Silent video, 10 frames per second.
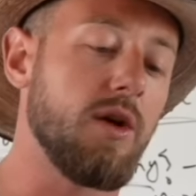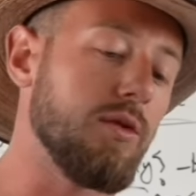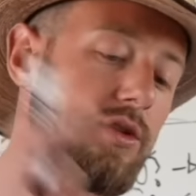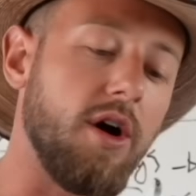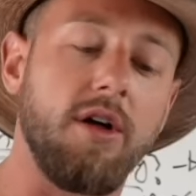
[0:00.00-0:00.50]

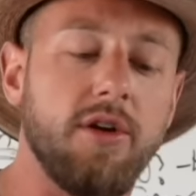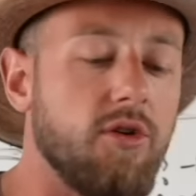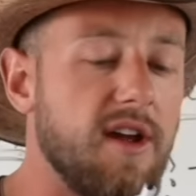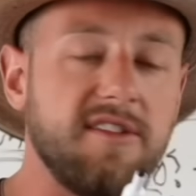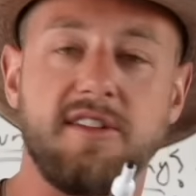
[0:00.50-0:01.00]
with all the
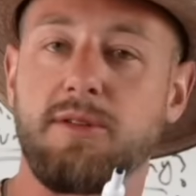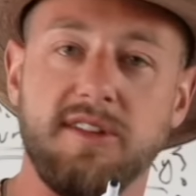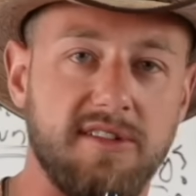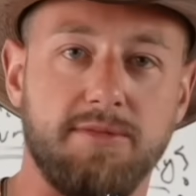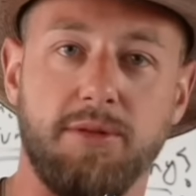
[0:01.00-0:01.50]
crazy
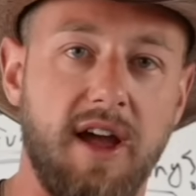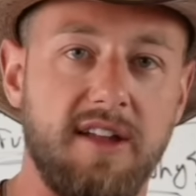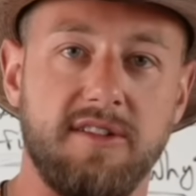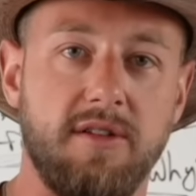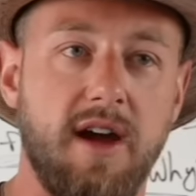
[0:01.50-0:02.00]
business
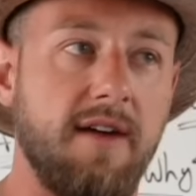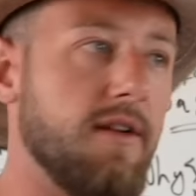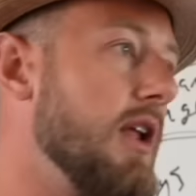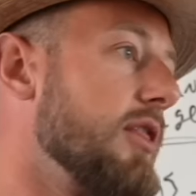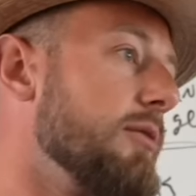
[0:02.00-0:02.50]
plans you have,